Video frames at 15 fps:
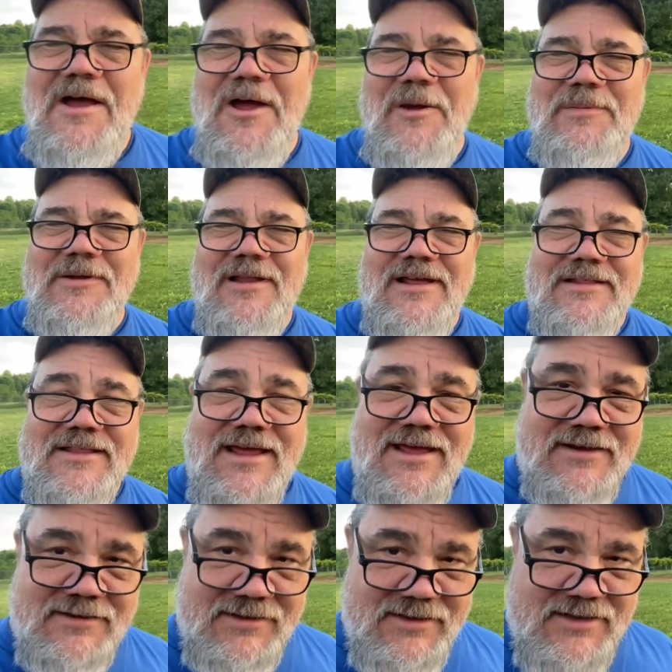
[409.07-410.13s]
I hope you like
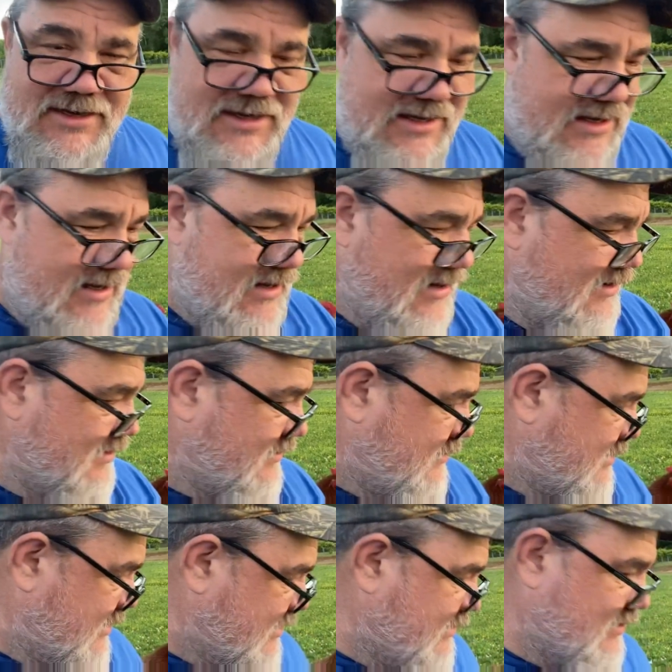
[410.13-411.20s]
that. Uh, you
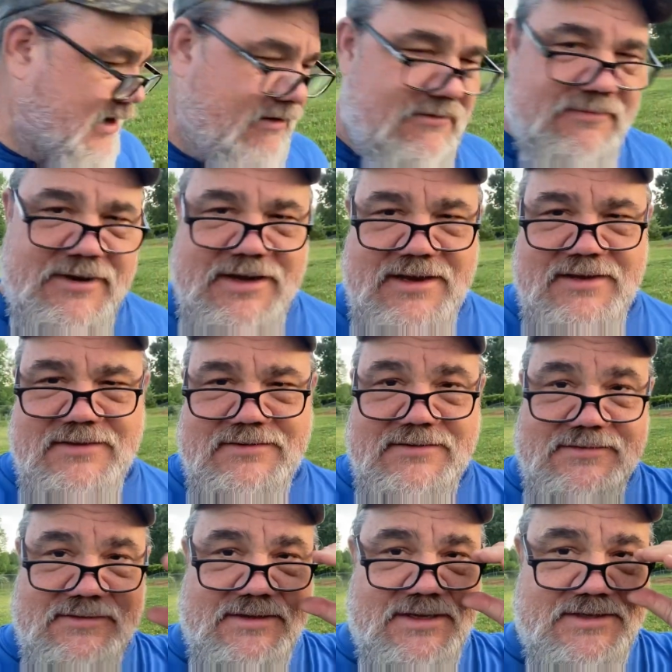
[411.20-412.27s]
know, everybody
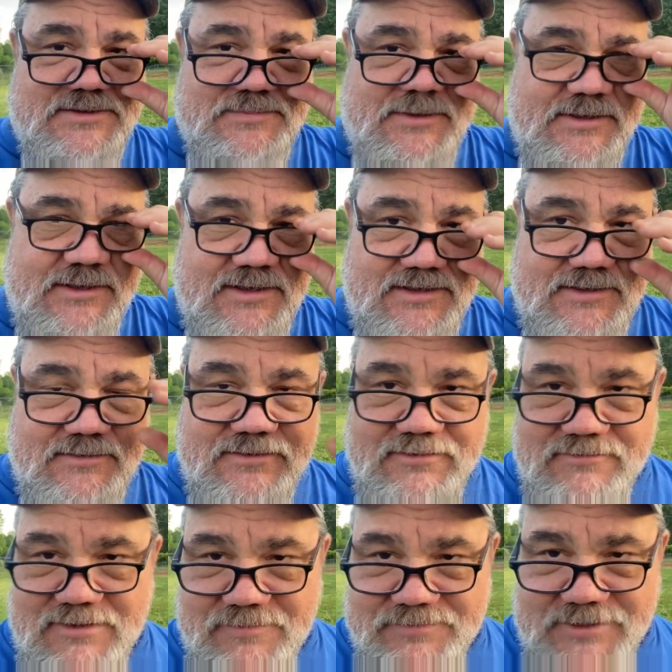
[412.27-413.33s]
has been getting the
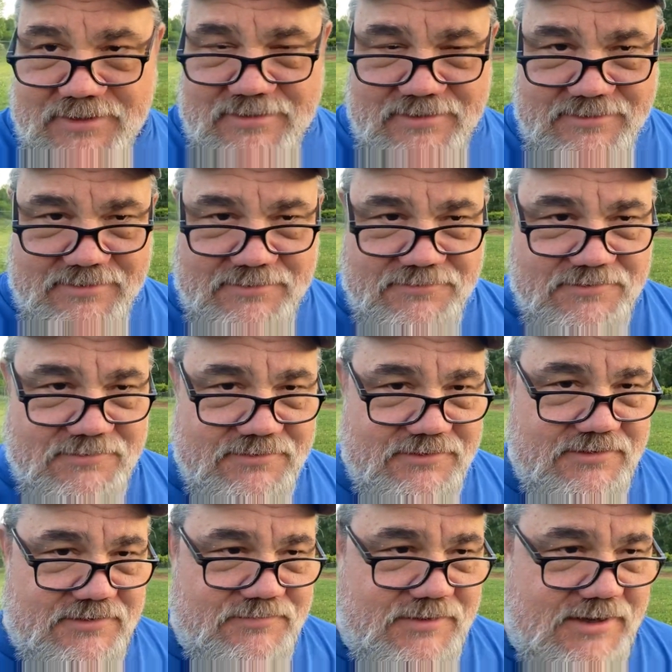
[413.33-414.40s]
Grubterra and doing
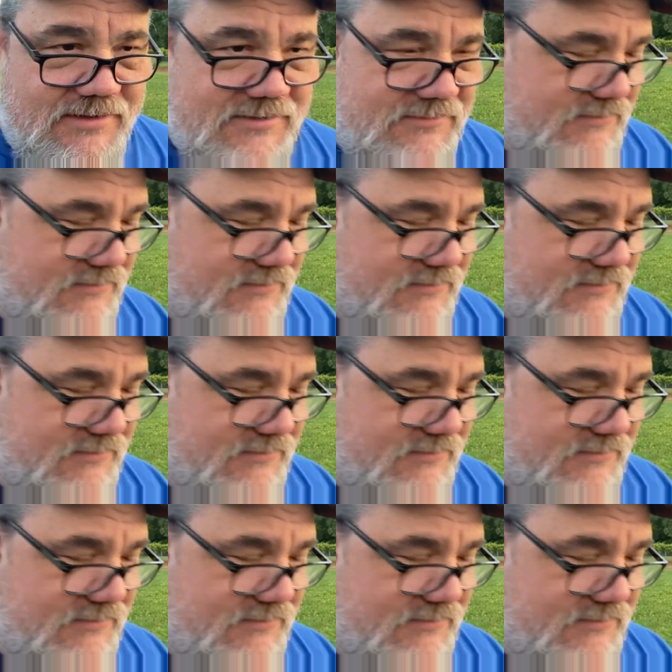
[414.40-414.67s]
their product